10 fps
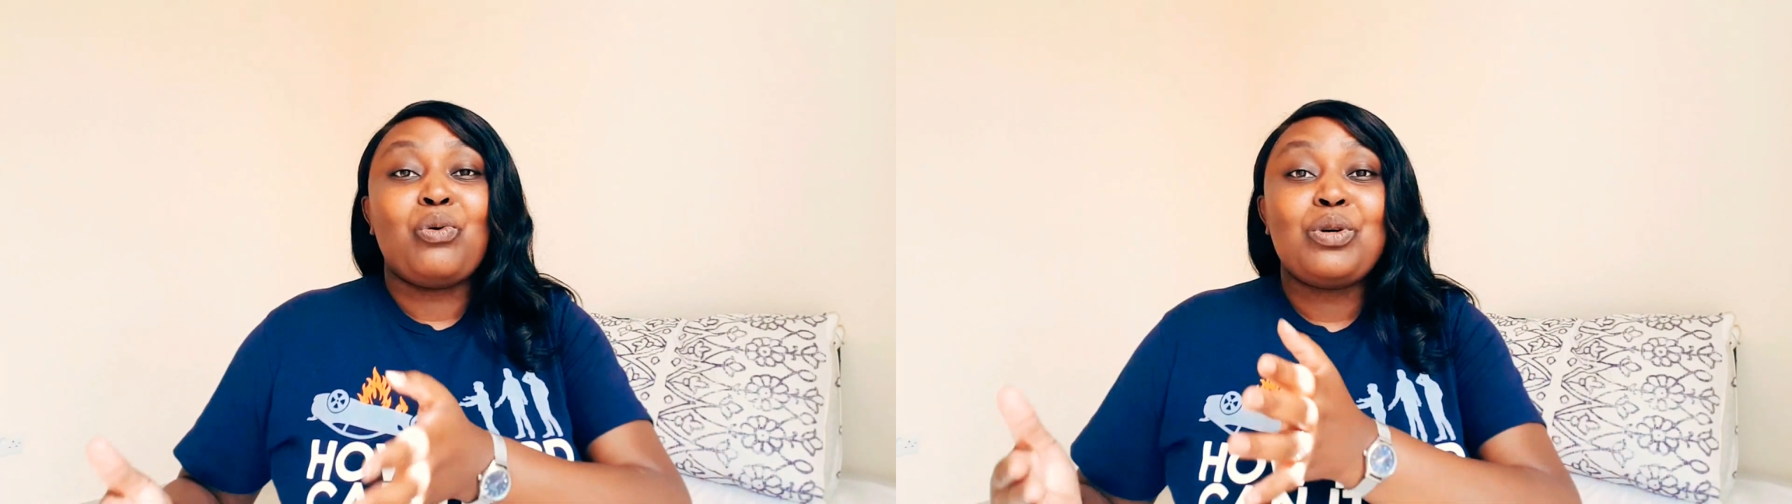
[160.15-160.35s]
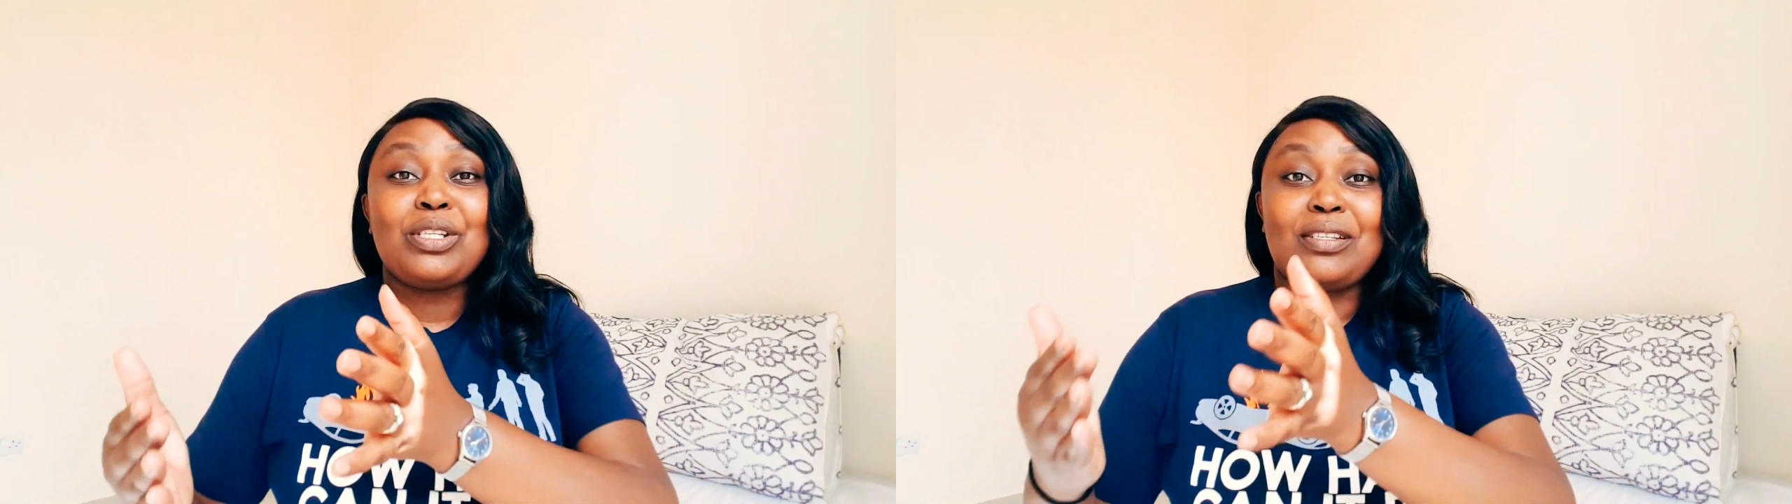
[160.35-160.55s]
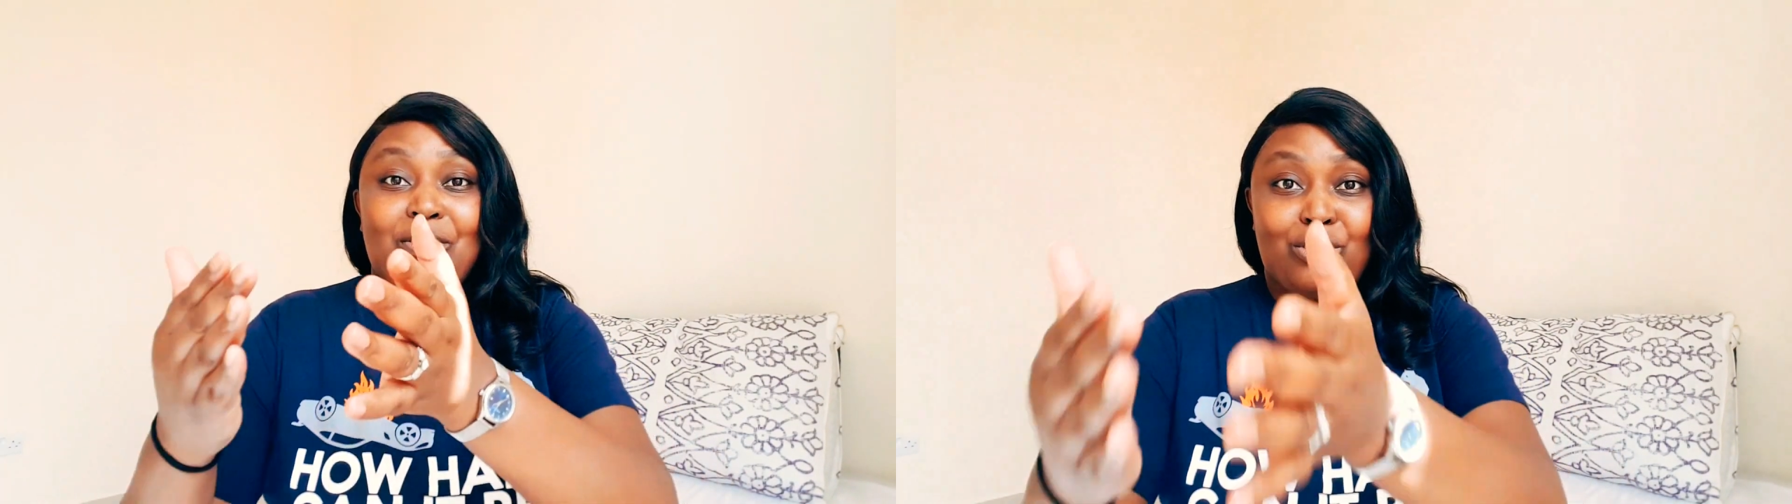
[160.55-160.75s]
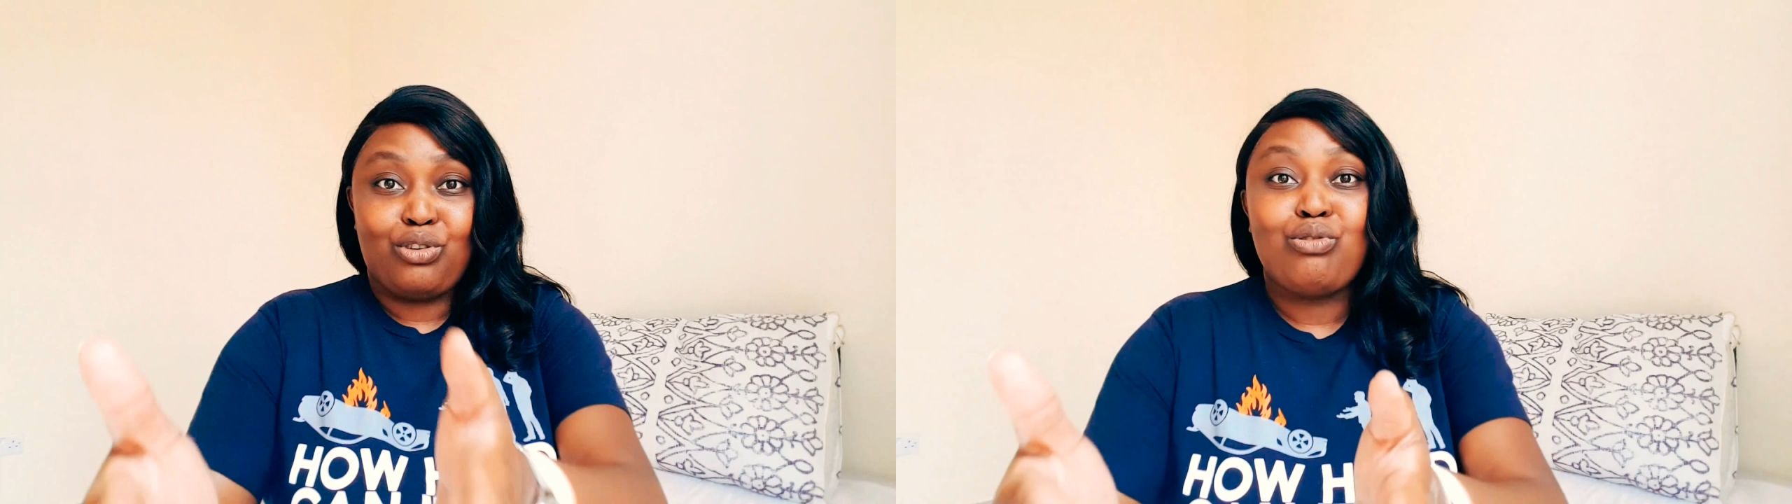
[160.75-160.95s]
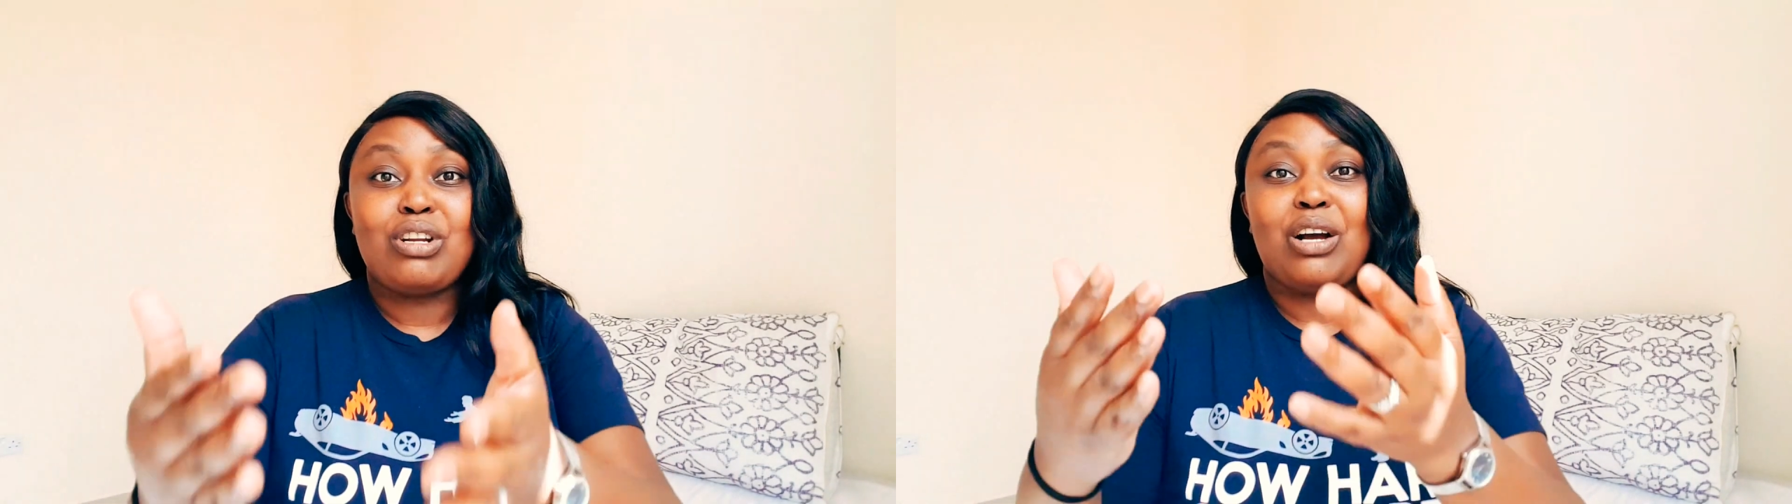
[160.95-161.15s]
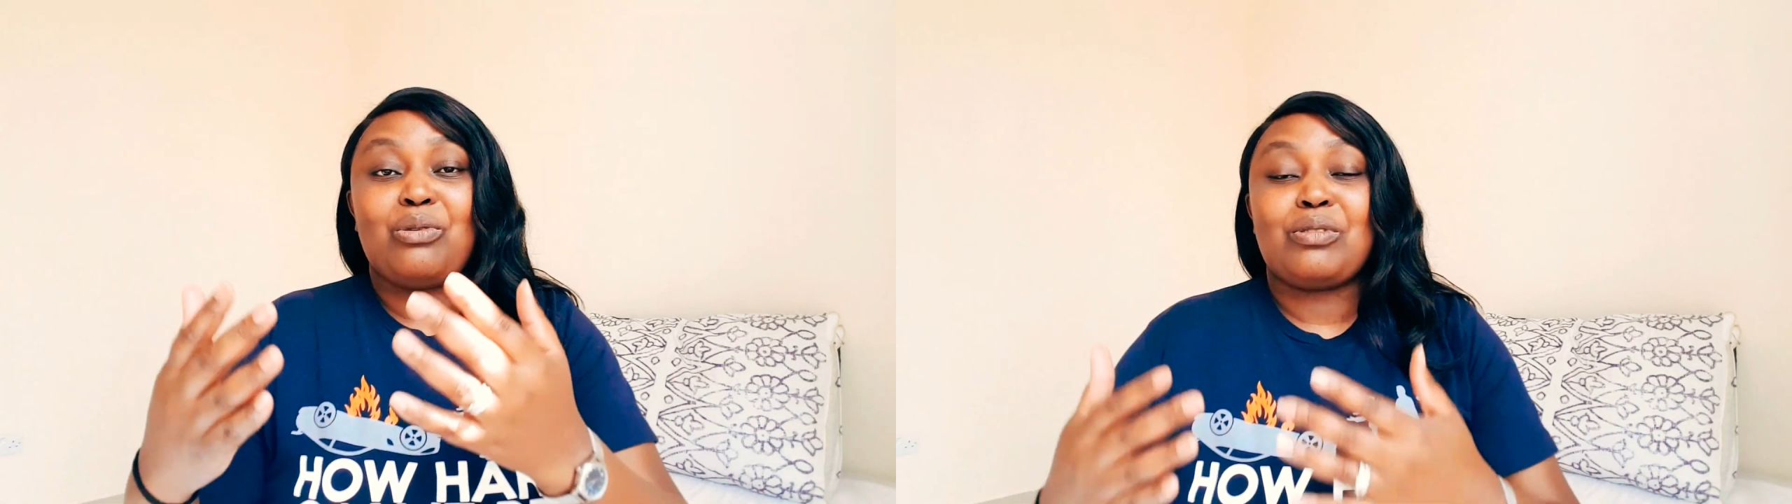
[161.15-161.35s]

who is you now,